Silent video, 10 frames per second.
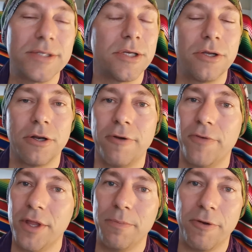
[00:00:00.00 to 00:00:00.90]
So you could
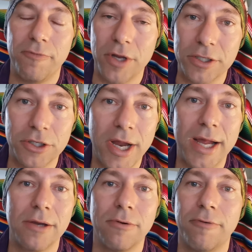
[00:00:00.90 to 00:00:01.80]
offer them a free
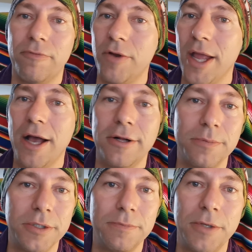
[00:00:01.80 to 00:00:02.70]
track or a free
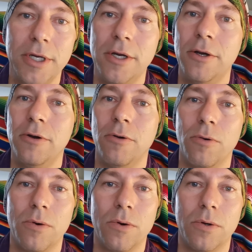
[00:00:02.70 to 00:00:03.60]
album
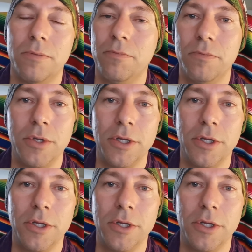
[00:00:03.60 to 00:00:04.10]
or,